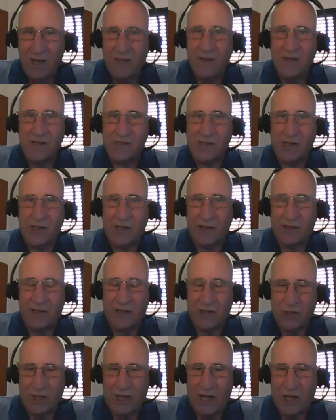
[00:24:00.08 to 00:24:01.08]
these adult
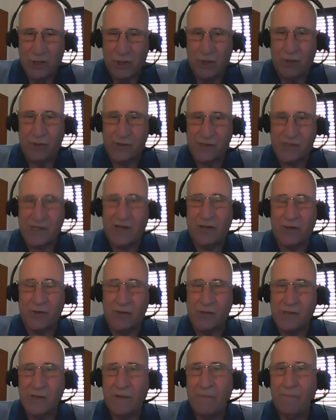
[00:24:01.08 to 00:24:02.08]
educational
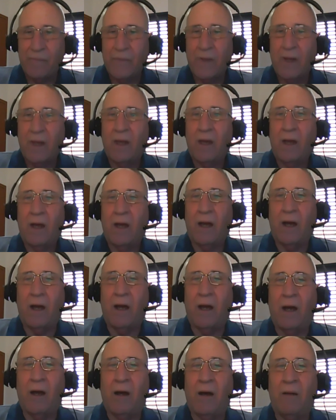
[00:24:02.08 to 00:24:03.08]
centers.
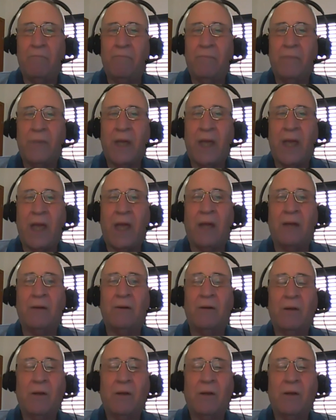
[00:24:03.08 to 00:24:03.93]
And